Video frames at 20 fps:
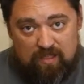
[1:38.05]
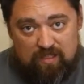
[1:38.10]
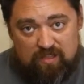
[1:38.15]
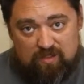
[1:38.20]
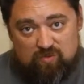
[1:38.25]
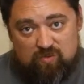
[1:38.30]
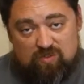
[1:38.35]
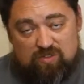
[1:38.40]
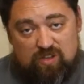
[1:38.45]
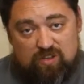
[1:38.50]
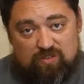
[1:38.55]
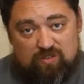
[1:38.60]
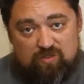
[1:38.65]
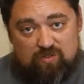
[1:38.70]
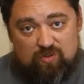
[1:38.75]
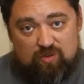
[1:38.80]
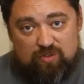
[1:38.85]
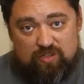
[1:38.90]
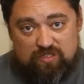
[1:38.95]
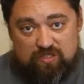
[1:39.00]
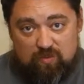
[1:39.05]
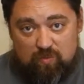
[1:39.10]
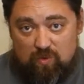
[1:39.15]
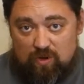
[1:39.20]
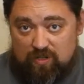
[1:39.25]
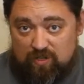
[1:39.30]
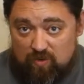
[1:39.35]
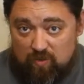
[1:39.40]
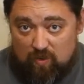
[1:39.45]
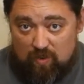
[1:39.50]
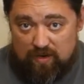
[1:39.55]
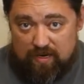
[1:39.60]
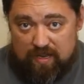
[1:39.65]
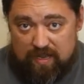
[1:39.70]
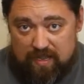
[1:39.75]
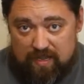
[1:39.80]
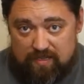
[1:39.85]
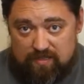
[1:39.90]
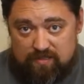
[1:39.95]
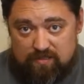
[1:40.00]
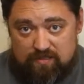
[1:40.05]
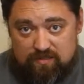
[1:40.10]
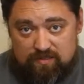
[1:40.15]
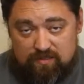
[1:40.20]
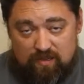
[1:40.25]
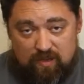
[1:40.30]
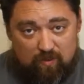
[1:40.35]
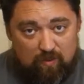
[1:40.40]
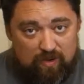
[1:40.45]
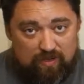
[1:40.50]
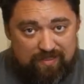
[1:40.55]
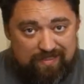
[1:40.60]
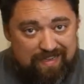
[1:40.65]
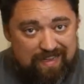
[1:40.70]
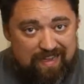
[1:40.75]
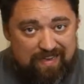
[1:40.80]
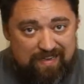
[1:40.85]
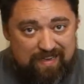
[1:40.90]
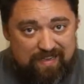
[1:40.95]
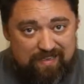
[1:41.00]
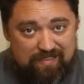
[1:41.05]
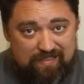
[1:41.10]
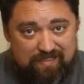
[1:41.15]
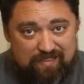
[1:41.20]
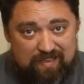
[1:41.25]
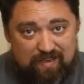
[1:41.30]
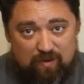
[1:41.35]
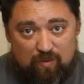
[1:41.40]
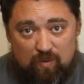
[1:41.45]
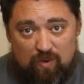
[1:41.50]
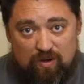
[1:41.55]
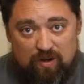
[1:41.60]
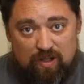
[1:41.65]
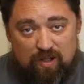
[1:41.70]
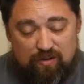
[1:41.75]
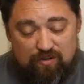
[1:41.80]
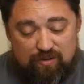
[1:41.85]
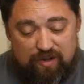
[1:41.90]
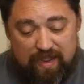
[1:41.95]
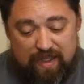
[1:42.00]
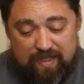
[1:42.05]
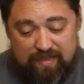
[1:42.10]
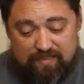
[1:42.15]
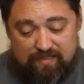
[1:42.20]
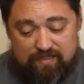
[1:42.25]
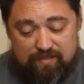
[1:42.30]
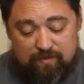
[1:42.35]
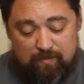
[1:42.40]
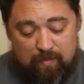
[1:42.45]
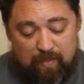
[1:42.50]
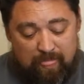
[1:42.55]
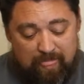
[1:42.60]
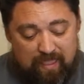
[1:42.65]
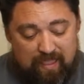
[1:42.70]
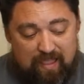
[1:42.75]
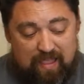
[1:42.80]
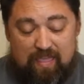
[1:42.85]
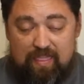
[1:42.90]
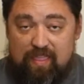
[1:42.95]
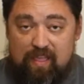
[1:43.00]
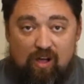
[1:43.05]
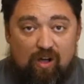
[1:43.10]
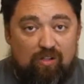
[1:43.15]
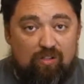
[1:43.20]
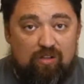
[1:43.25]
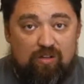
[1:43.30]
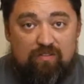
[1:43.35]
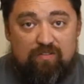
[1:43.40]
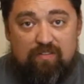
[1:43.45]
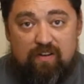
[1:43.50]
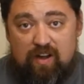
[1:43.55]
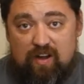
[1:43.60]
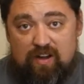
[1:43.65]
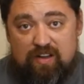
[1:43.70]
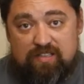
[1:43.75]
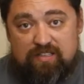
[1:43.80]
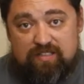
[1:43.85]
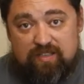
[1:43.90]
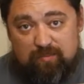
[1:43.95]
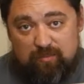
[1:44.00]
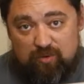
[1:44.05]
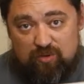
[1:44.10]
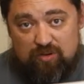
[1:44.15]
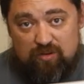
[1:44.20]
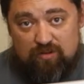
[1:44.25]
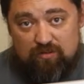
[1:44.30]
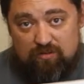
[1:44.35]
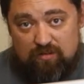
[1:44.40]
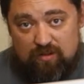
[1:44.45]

This was also sold as a 120S, a 110S, and a 100S. And they all look very similar.